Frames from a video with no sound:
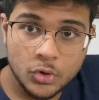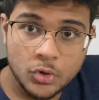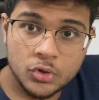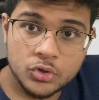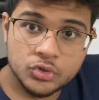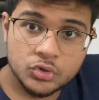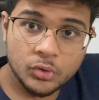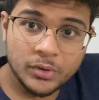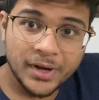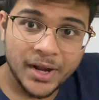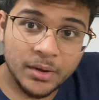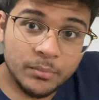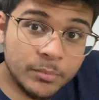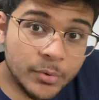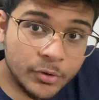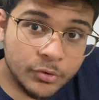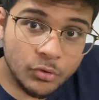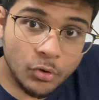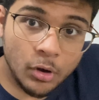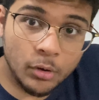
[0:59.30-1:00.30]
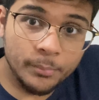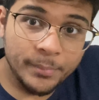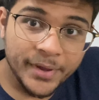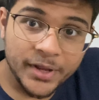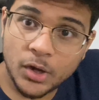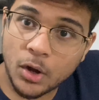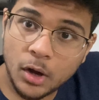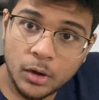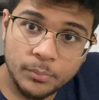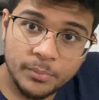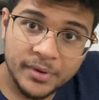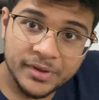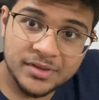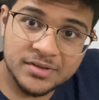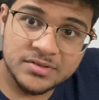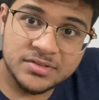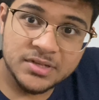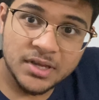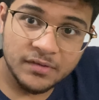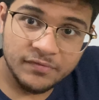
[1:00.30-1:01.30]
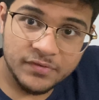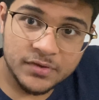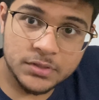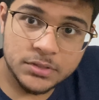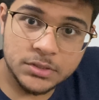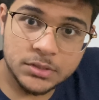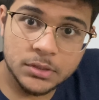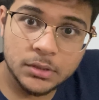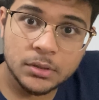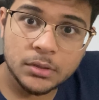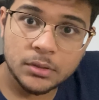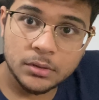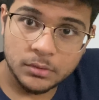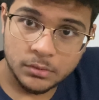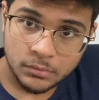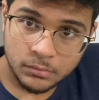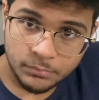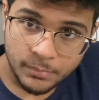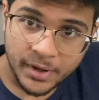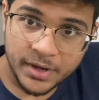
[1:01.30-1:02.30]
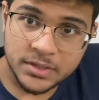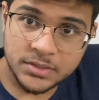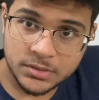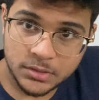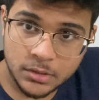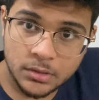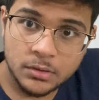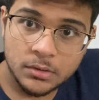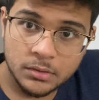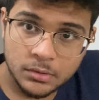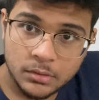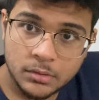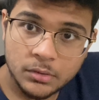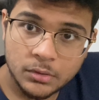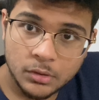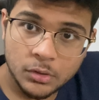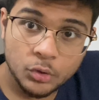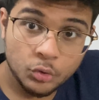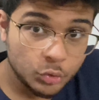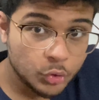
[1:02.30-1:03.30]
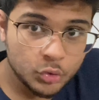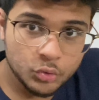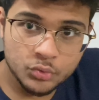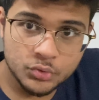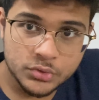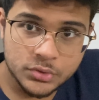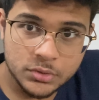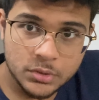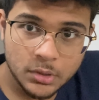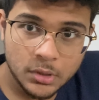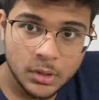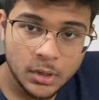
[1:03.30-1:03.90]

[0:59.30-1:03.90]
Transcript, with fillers: So Clenbuterol may not be the safest medicine to use